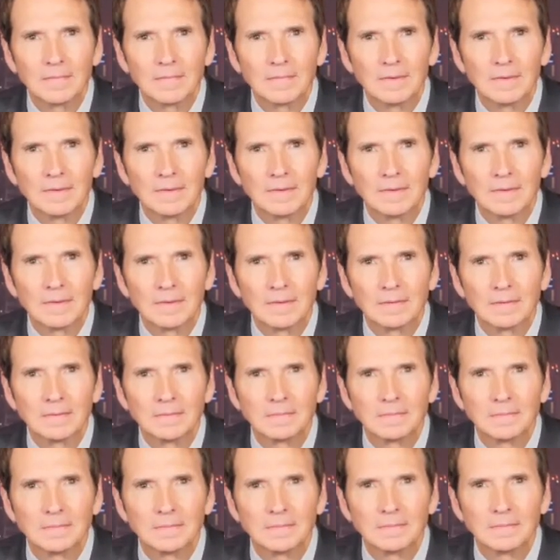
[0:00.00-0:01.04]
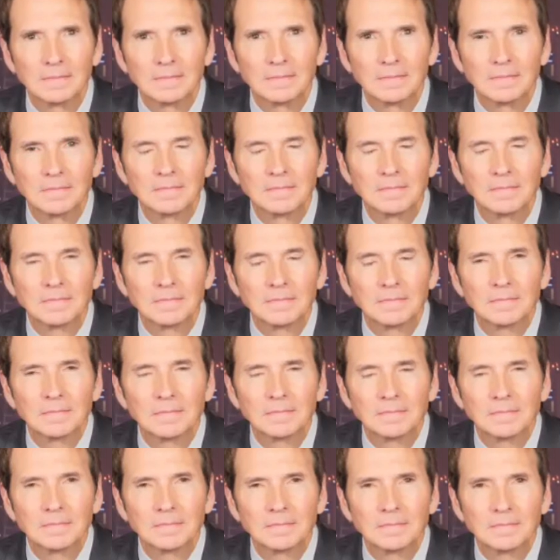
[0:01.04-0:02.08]

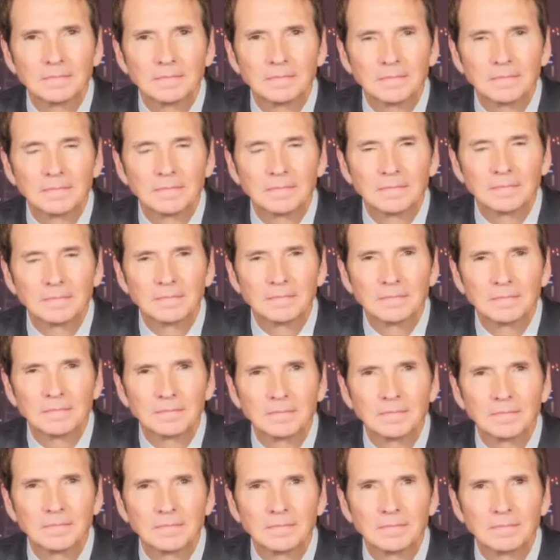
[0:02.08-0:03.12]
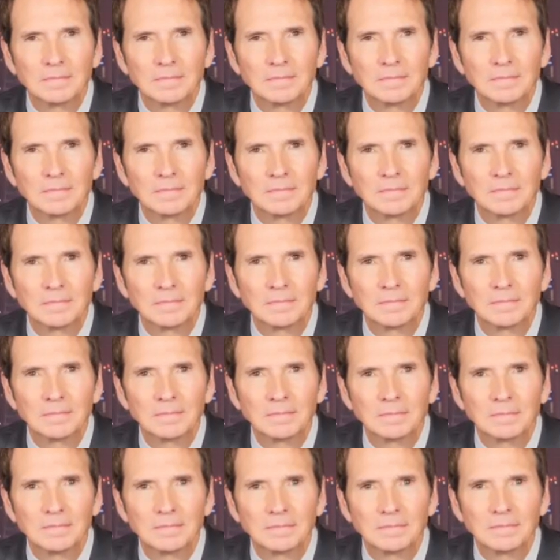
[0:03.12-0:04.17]

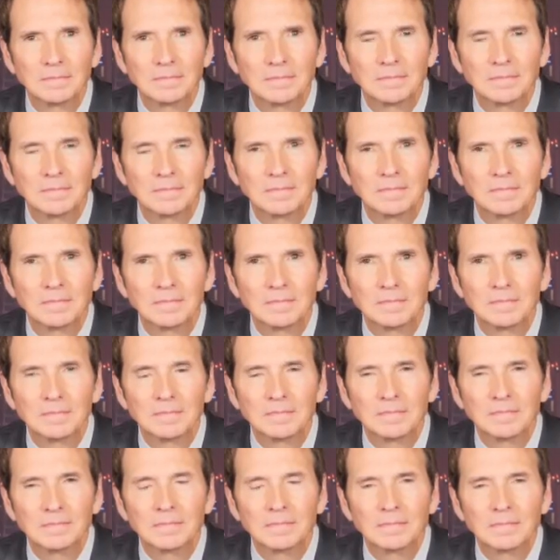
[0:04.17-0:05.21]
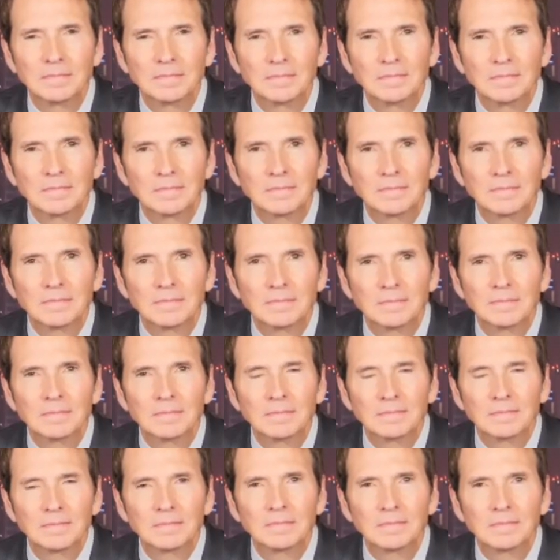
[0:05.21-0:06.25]

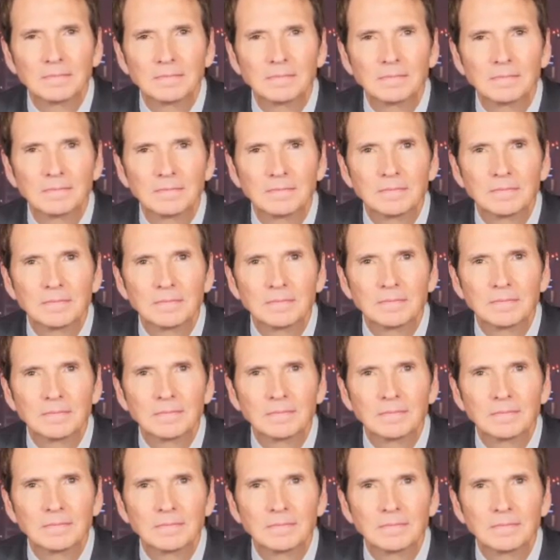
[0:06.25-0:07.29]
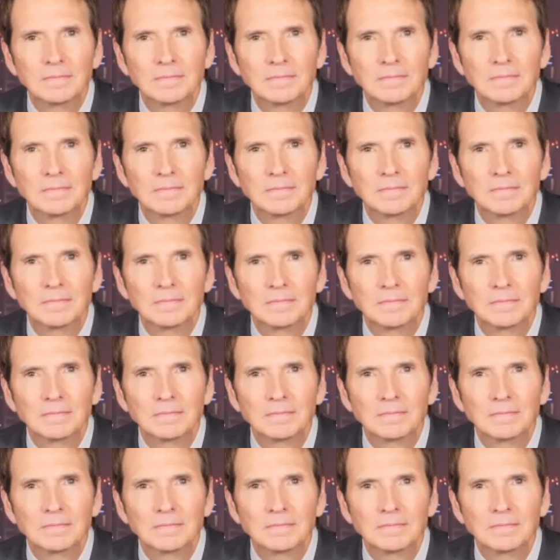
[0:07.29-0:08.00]
[no speech]